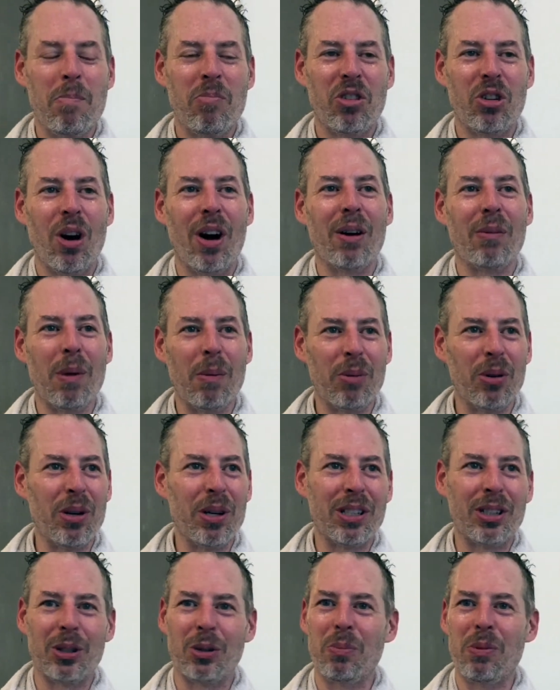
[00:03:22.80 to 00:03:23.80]
So I remember
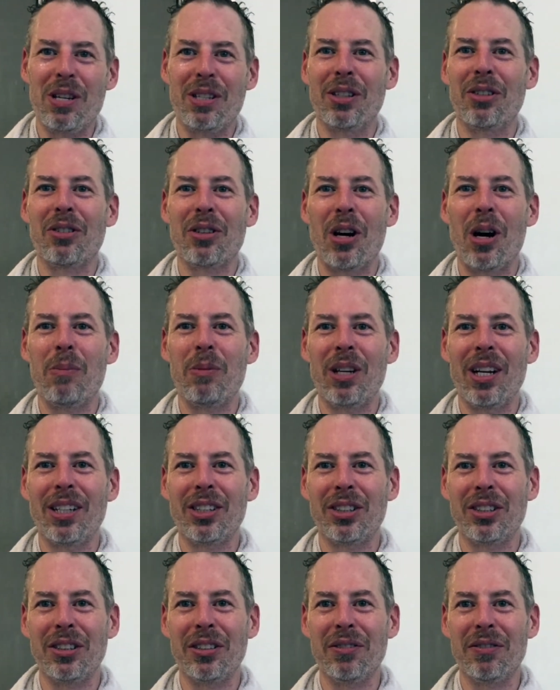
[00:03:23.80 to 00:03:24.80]
it just being this
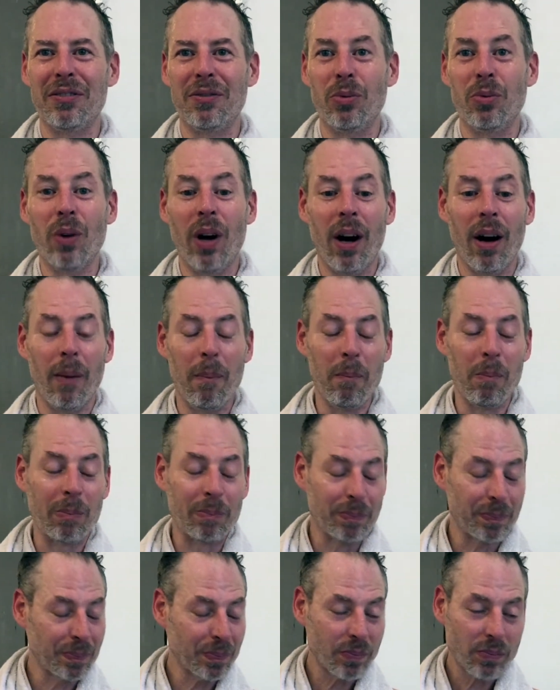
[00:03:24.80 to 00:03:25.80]
combination of
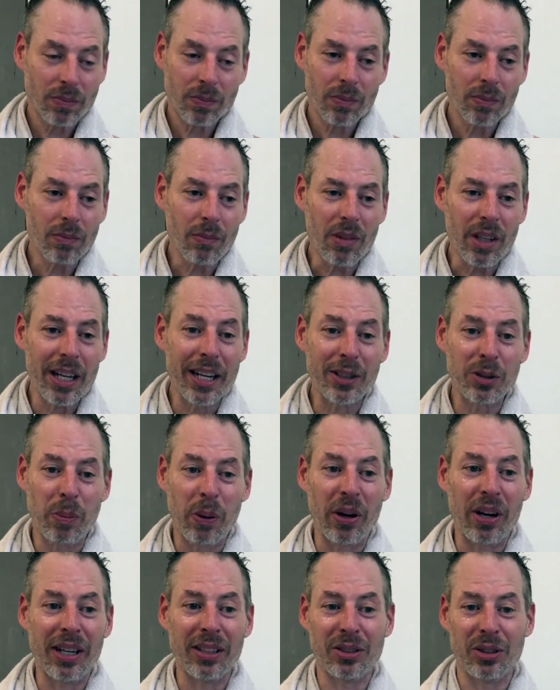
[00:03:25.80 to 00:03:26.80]

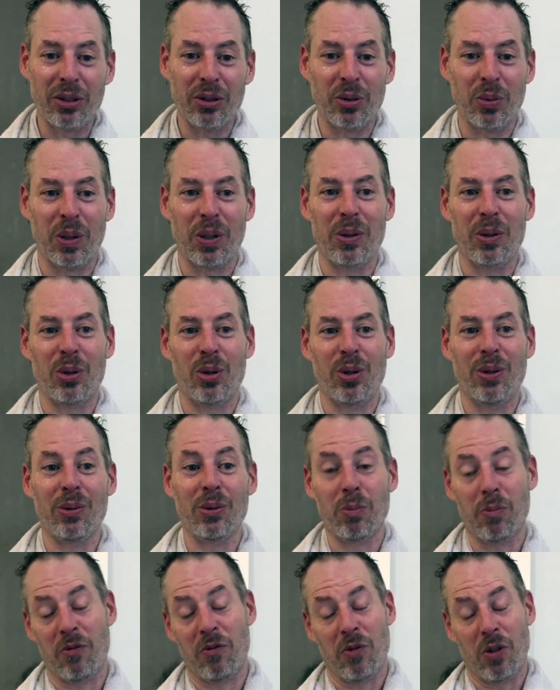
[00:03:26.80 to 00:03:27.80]
experiences where it
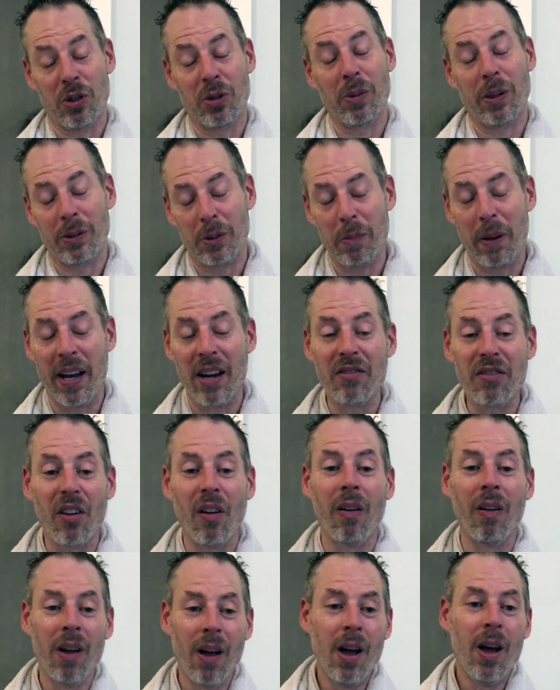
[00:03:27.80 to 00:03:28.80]
was, first of all, it's
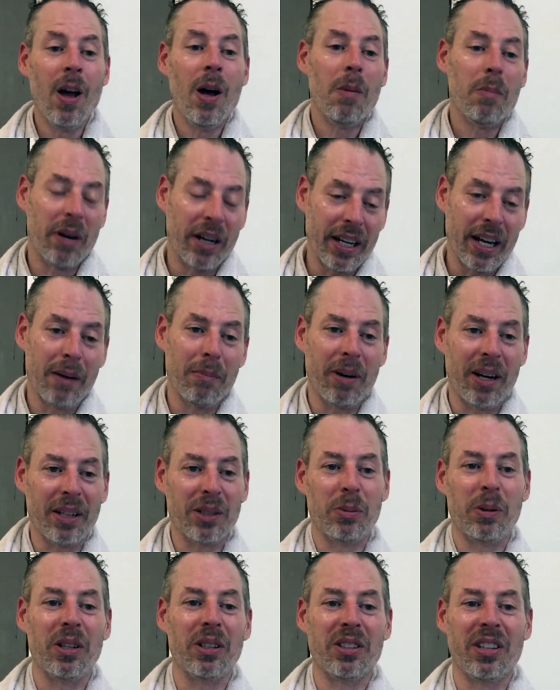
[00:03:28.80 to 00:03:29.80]
painful, but again, my
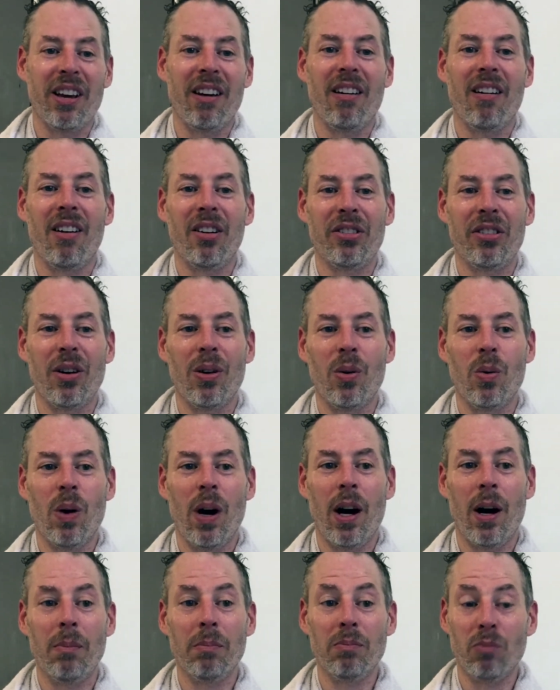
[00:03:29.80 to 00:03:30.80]
experience, and
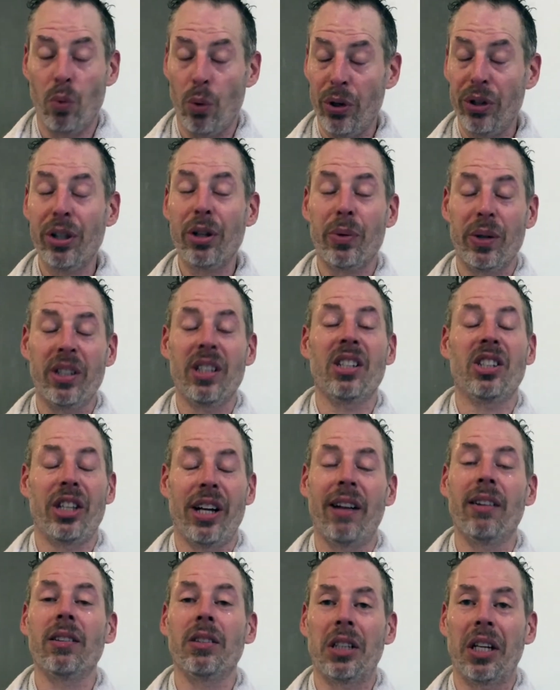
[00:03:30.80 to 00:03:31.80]
also really, really
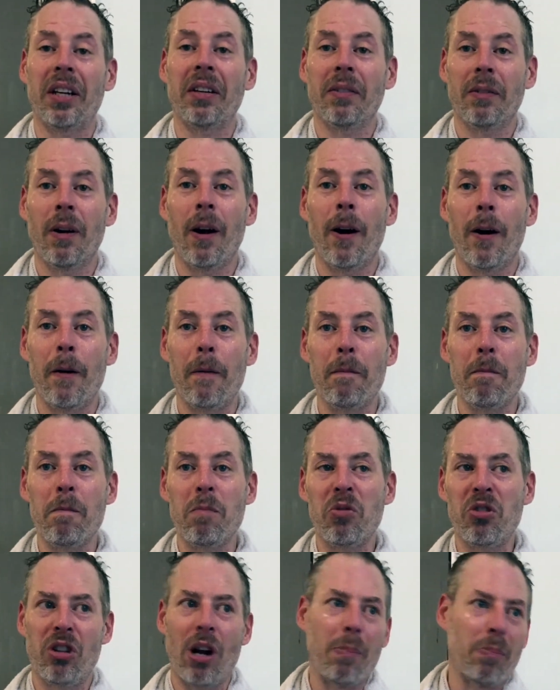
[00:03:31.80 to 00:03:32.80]
challenging,
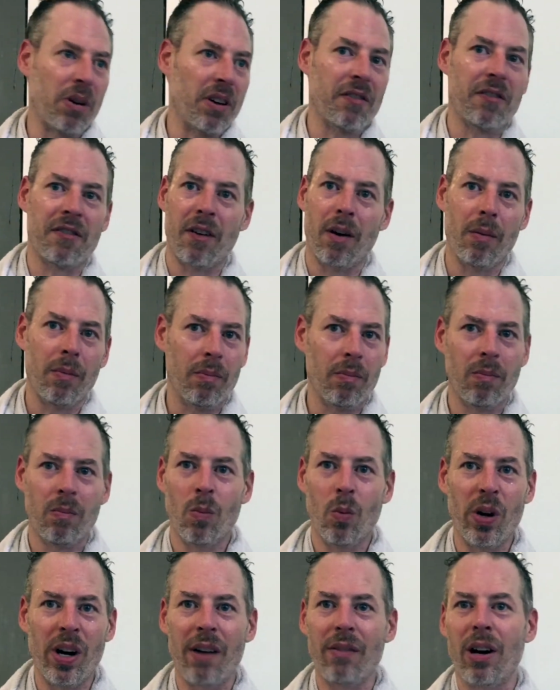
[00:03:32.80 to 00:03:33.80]
separate from
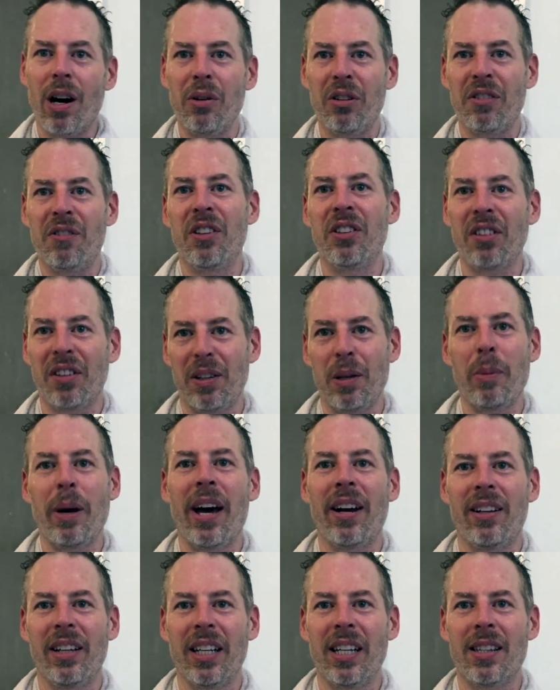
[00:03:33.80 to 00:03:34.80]
whatever I was physically
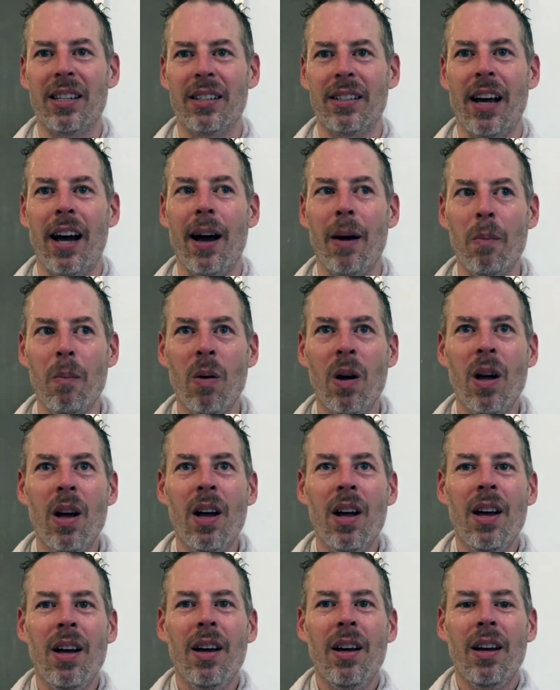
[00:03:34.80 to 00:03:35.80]
battling at the time.
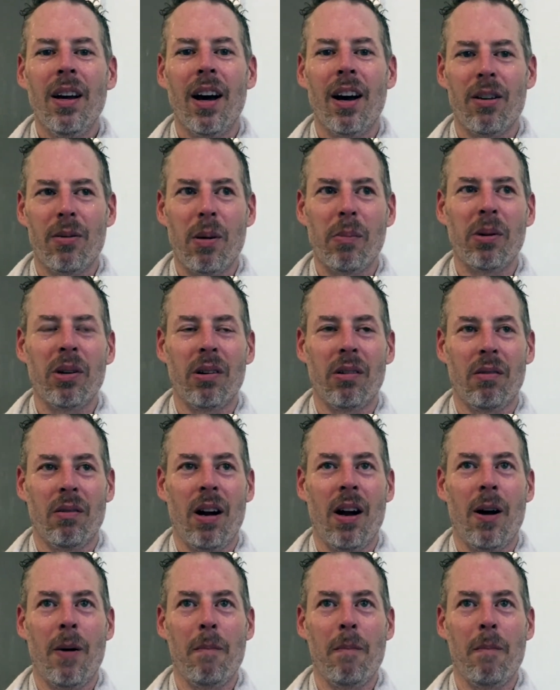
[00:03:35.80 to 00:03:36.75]
I remember